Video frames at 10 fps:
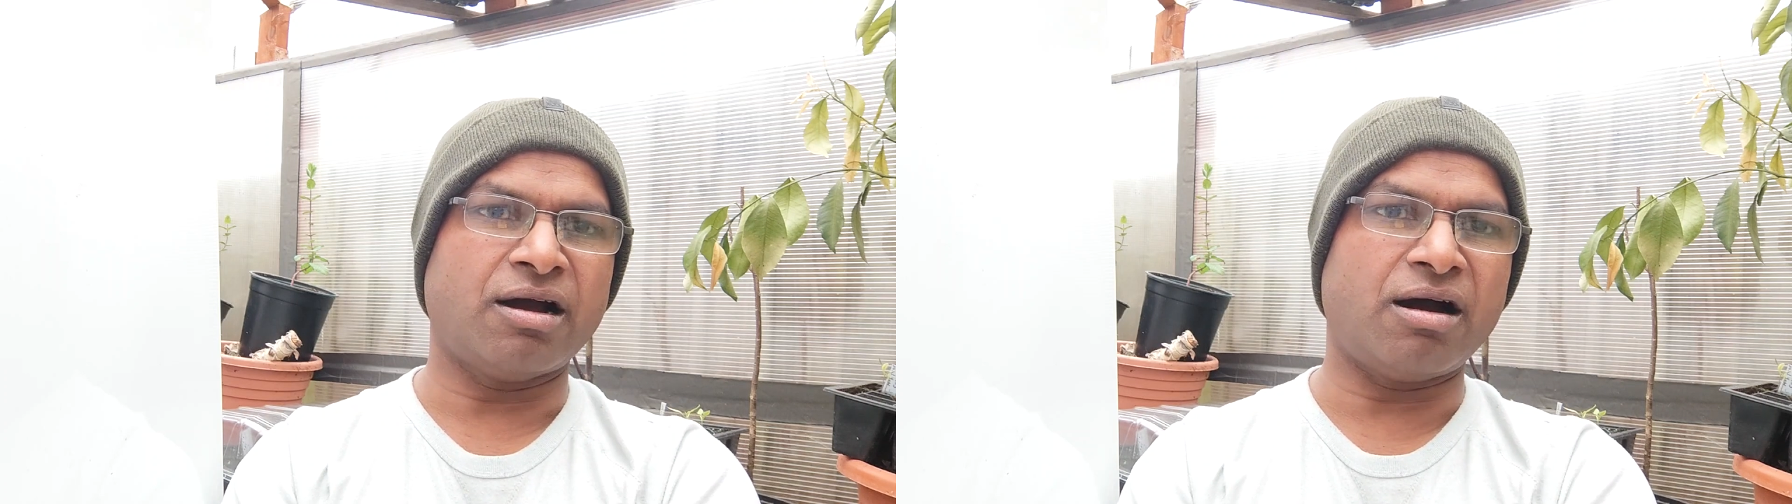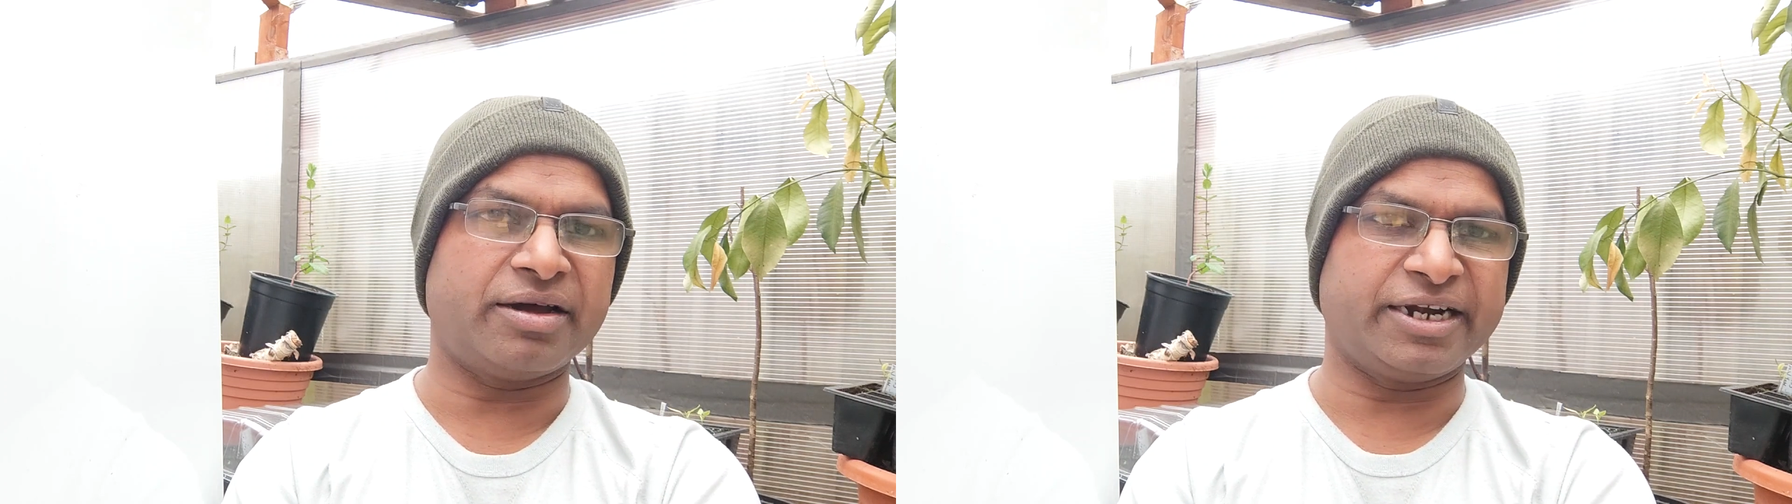
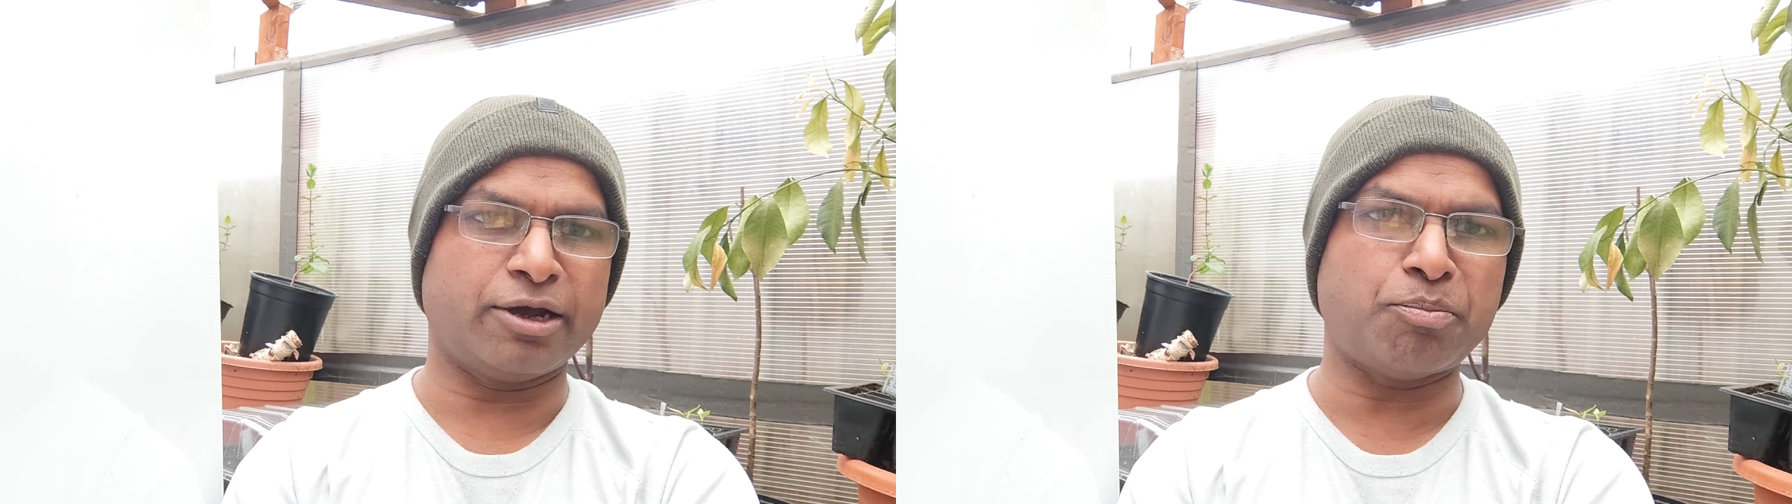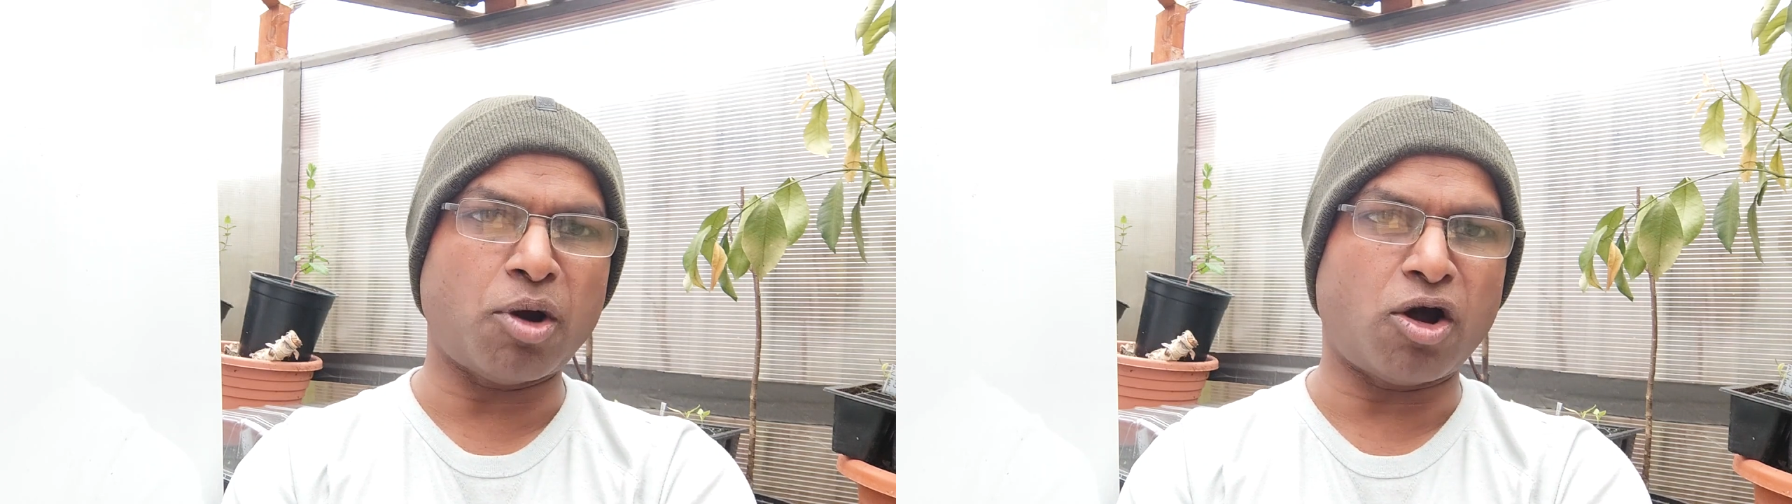or in
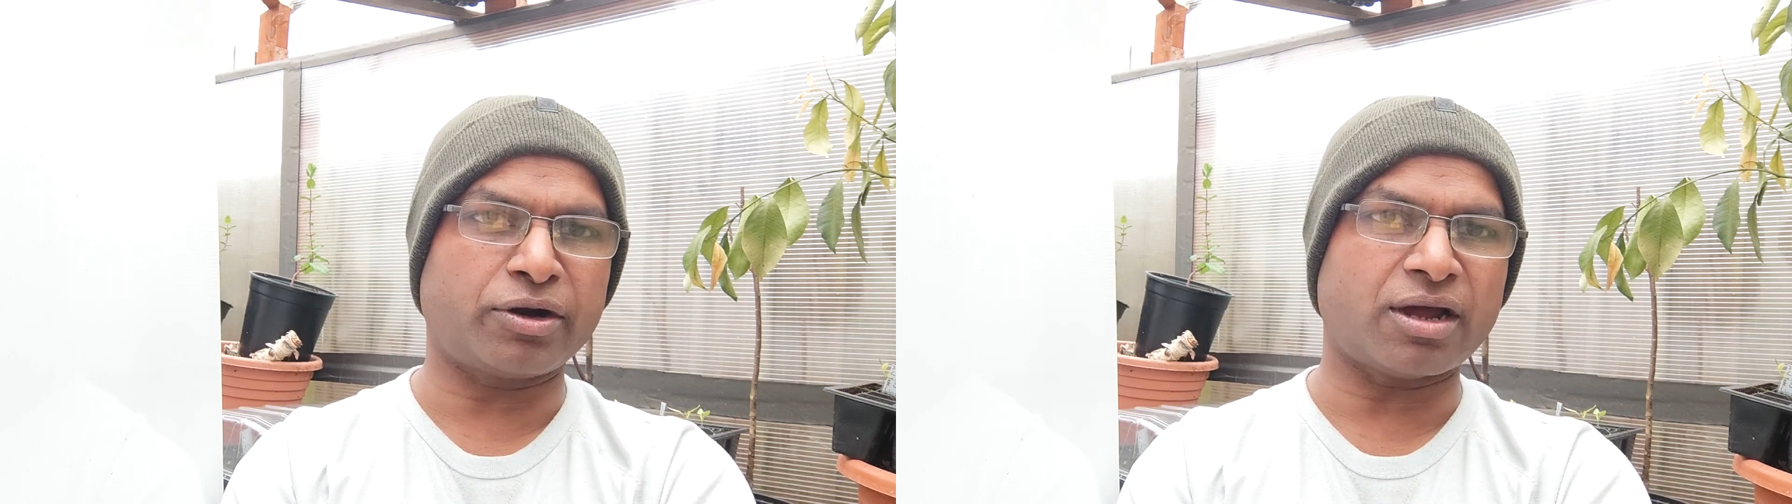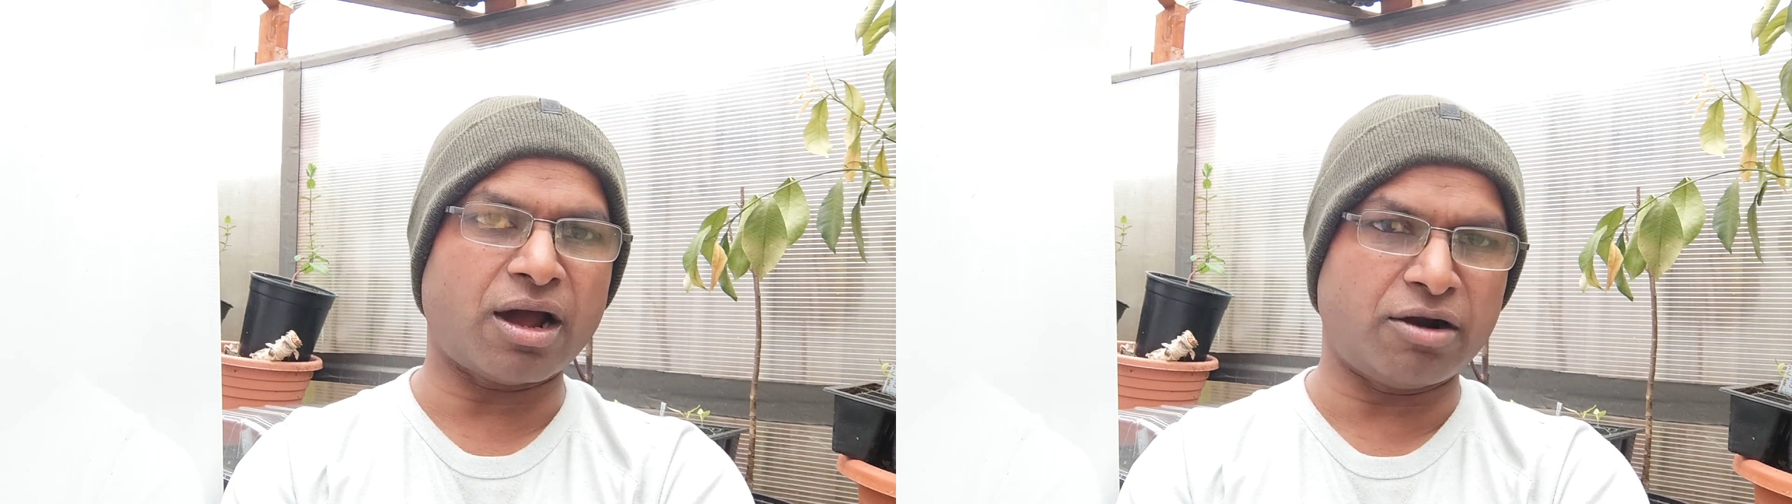a
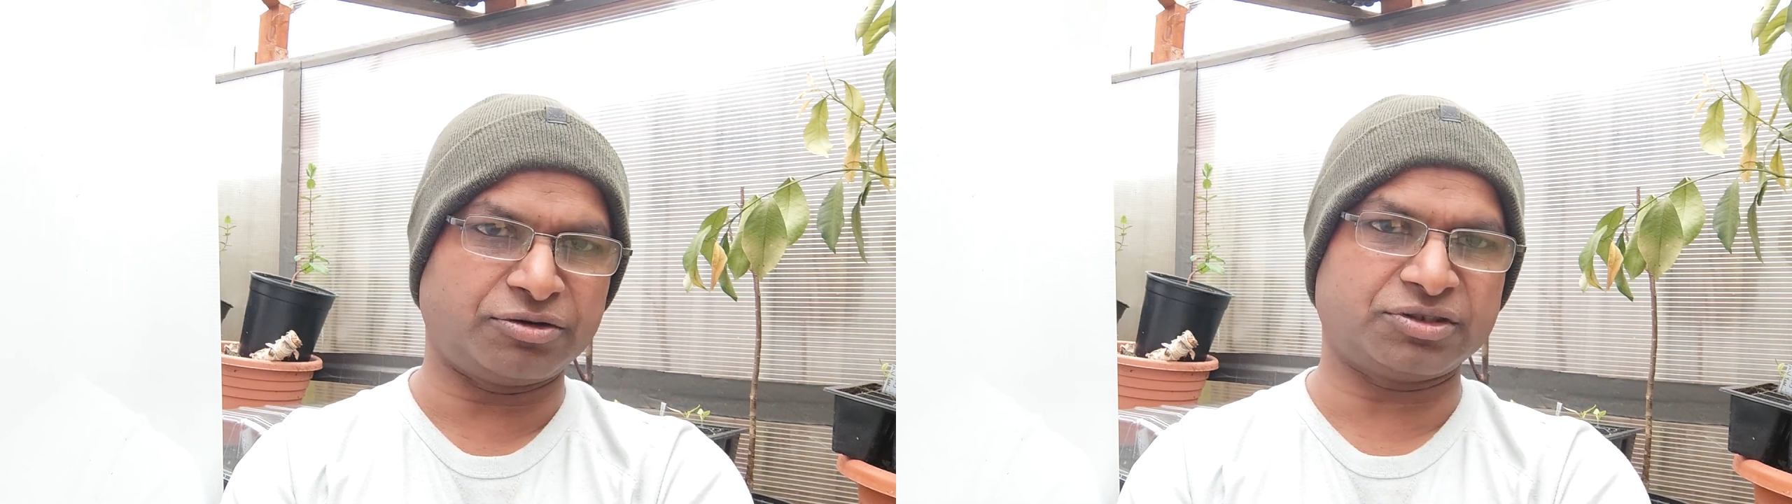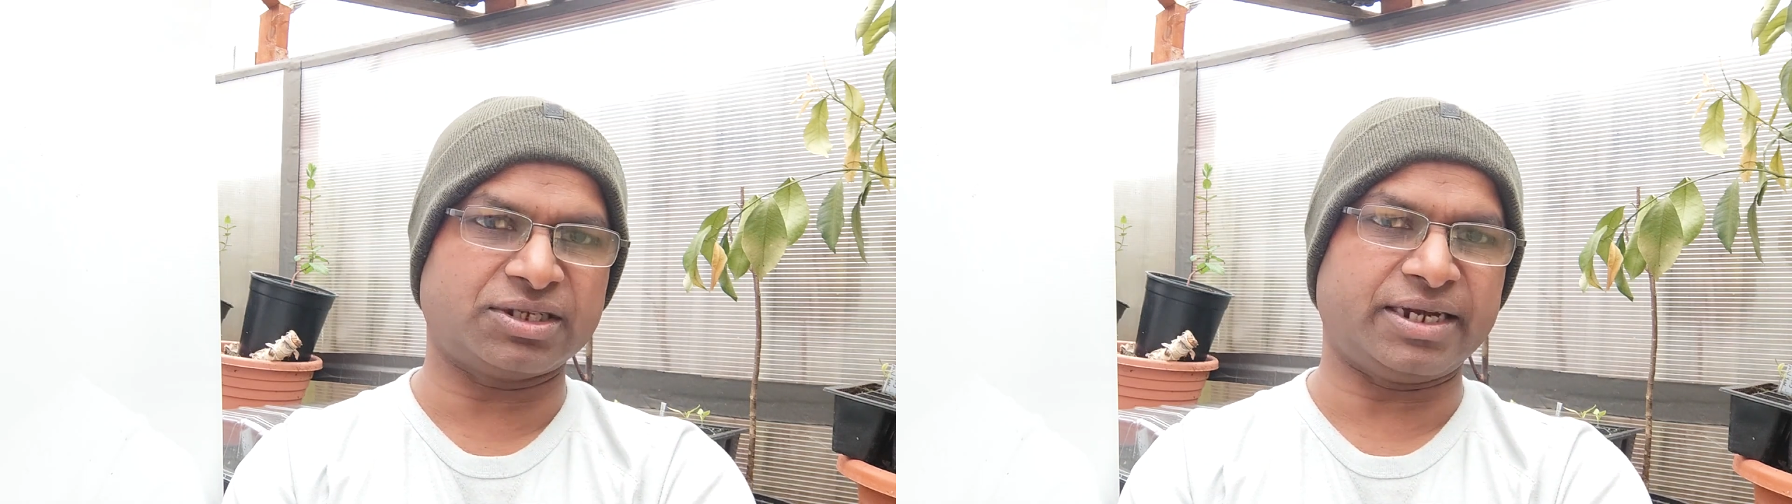pot
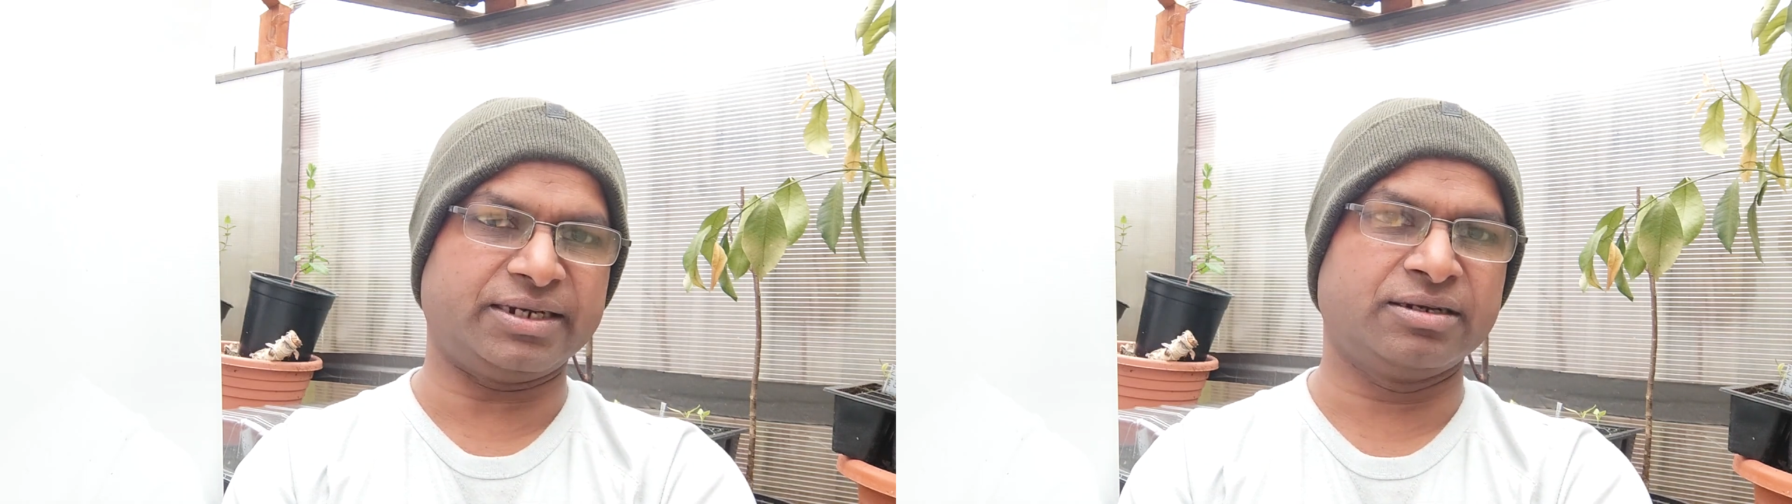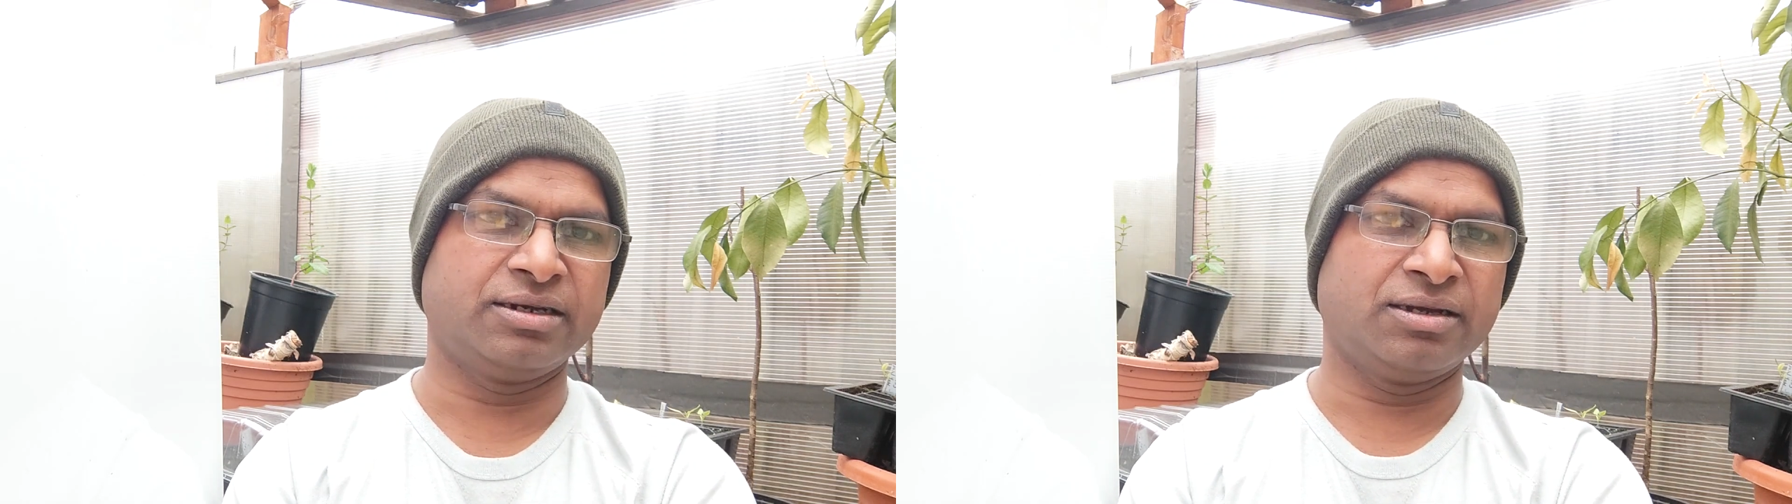outside.